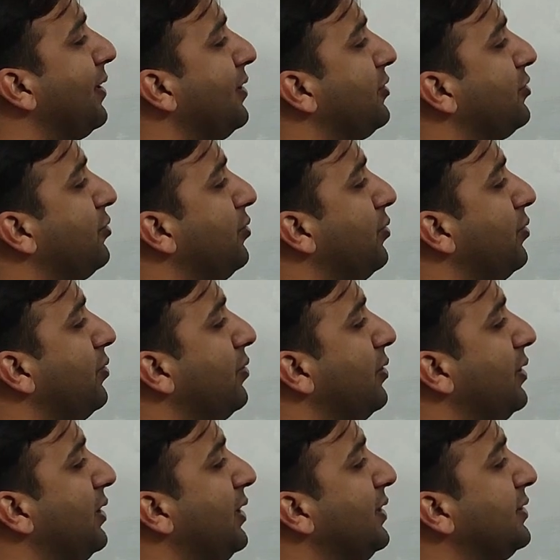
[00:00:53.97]
So
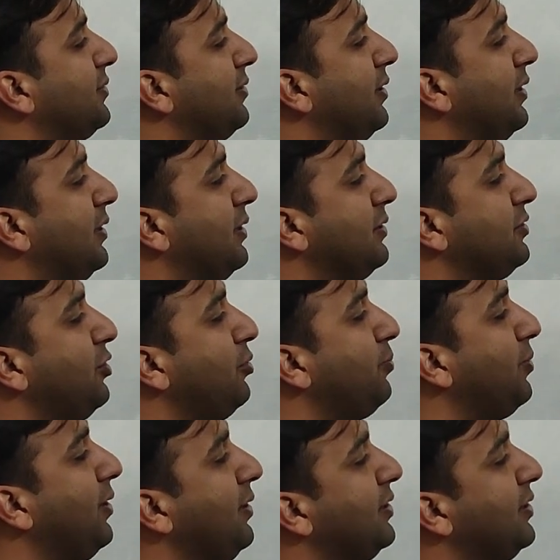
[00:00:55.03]
it is 0.